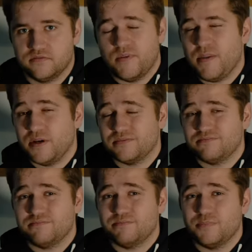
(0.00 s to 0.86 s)

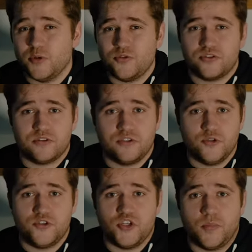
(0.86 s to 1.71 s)
Remember, most
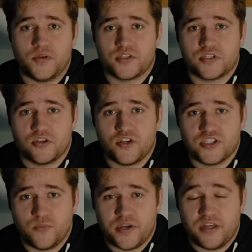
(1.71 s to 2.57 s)
YouTubers
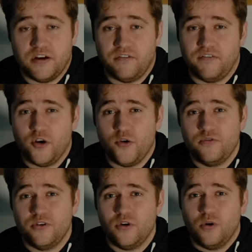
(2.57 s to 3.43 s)
started with a
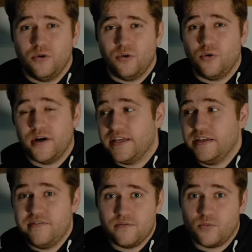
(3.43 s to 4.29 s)
phone or
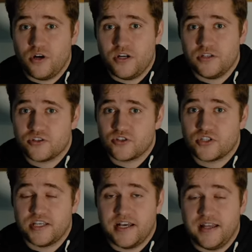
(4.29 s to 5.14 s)
even worse,
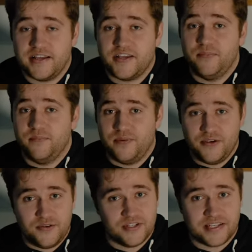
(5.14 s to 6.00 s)
just their like
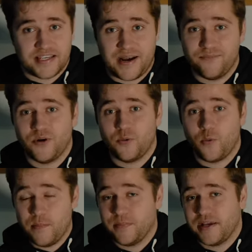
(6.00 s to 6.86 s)
computer camera
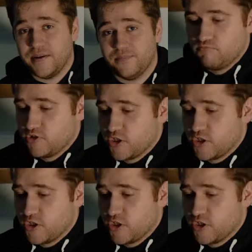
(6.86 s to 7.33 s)
webcam.